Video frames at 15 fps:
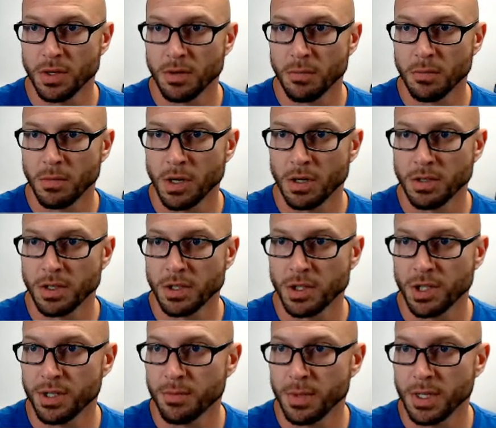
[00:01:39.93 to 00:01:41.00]
Mar to
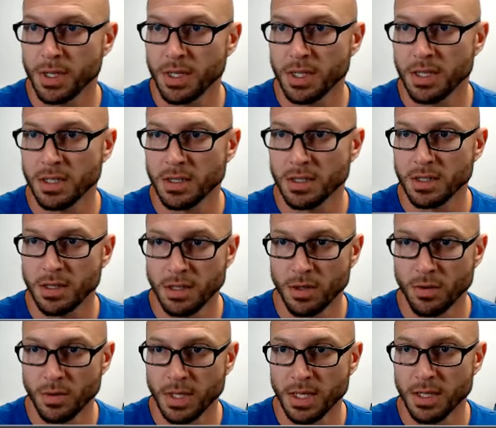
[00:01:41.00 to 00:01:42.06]
Jim, Indians, Leo
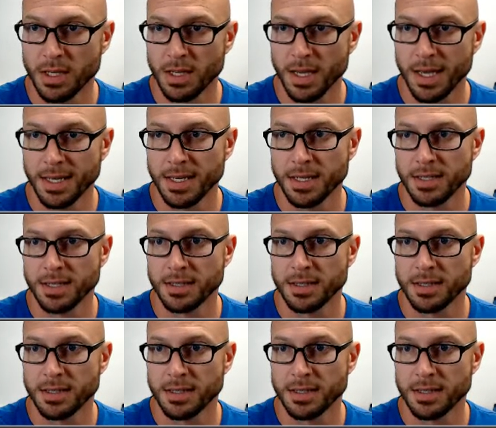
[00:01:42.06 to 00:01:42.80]
Inc., Yankees,